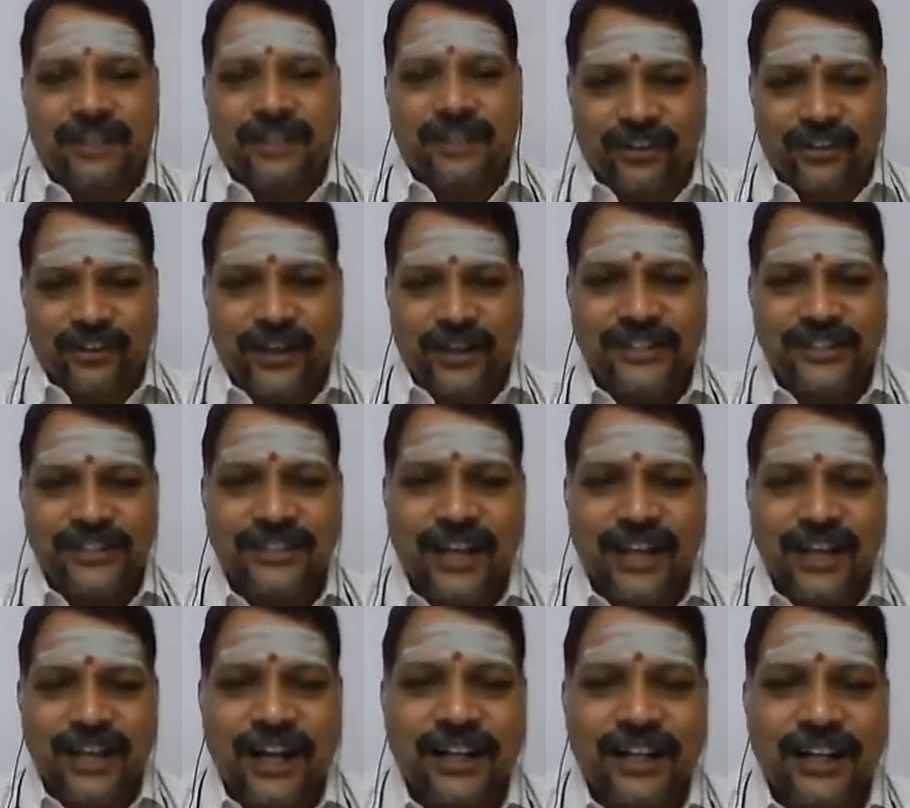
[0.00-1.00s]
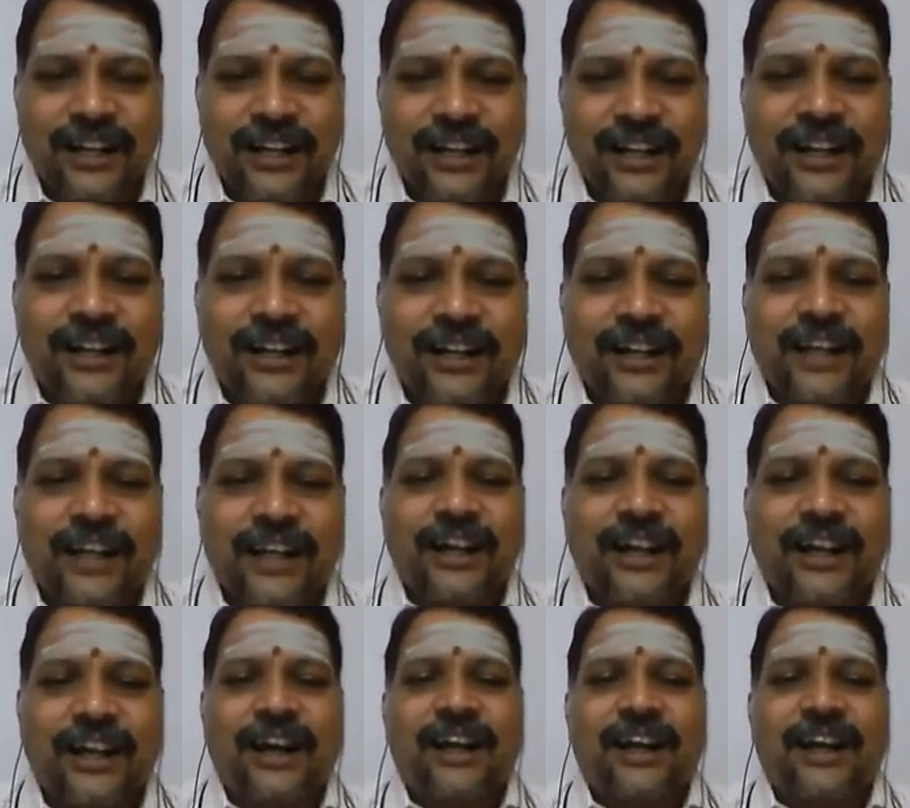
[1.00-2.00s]
rice and
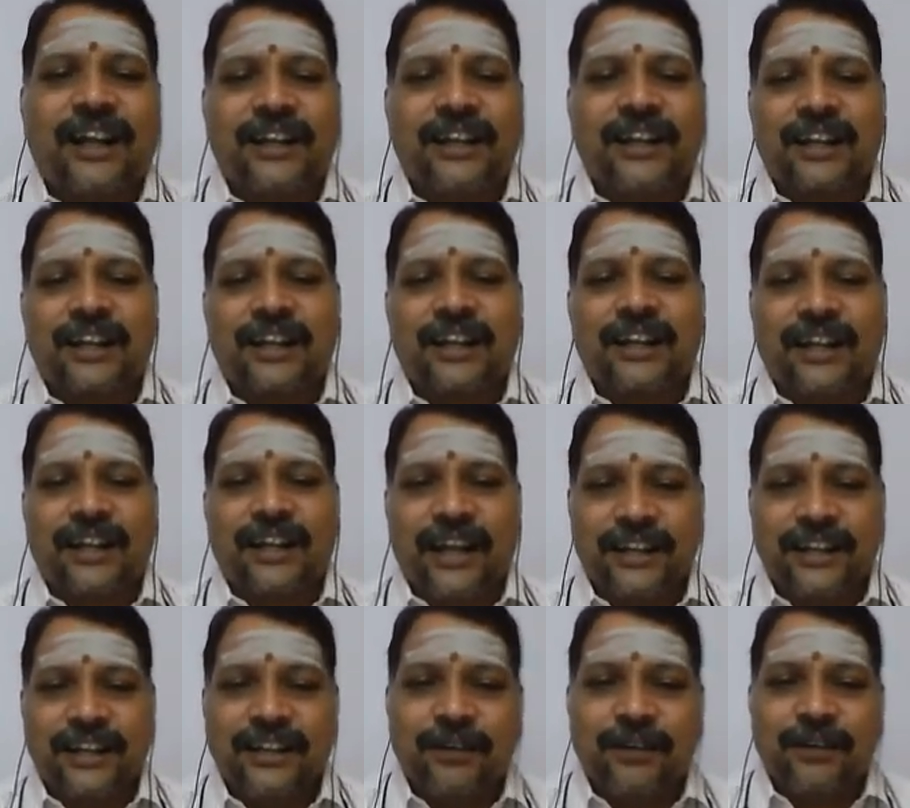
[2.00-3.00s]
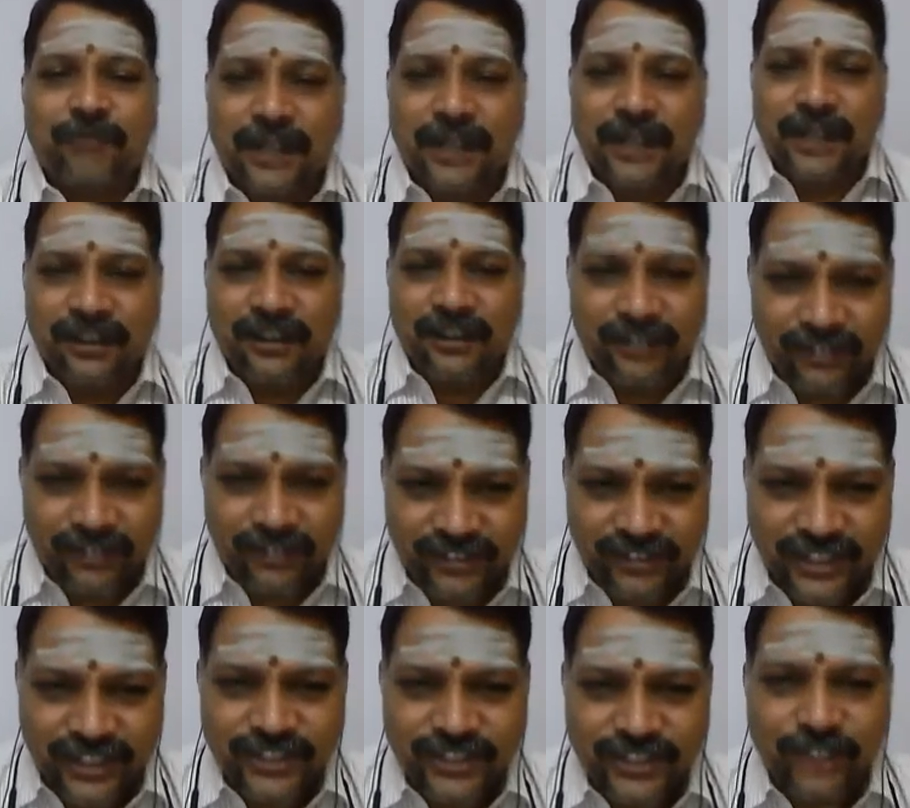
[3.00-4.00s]
909
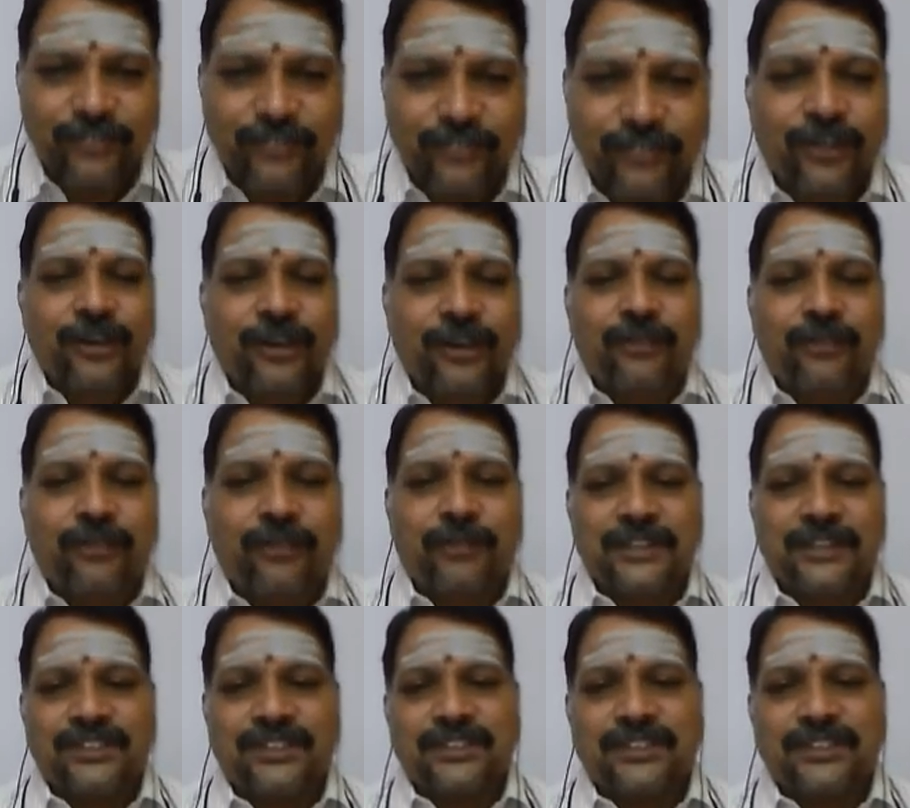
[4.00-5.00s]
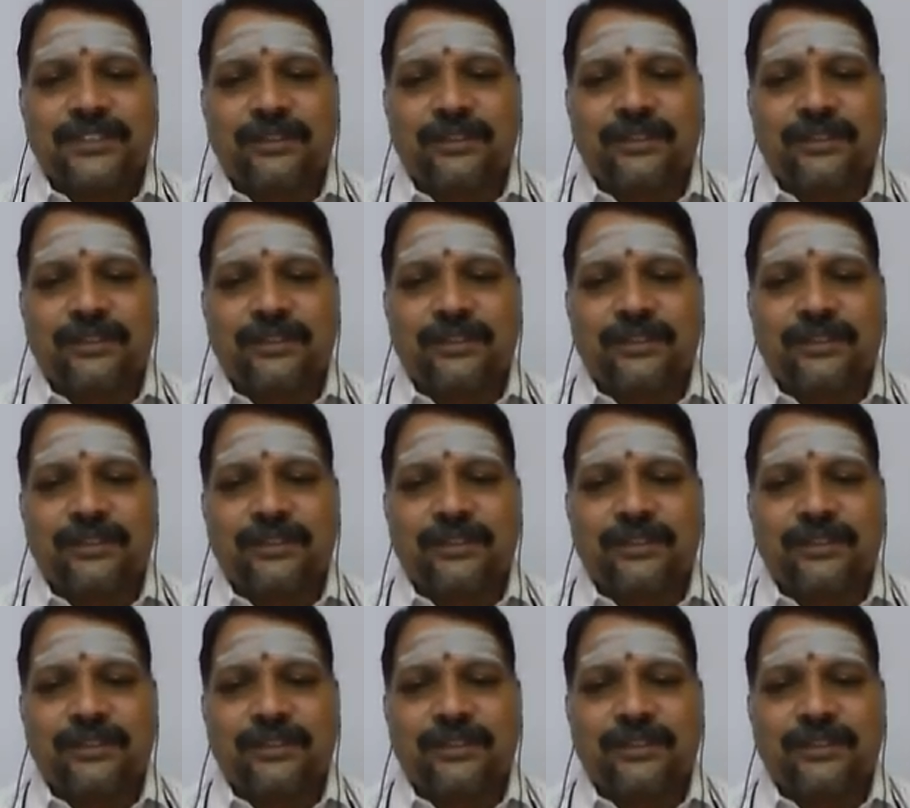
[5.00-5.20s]
tons of pulses.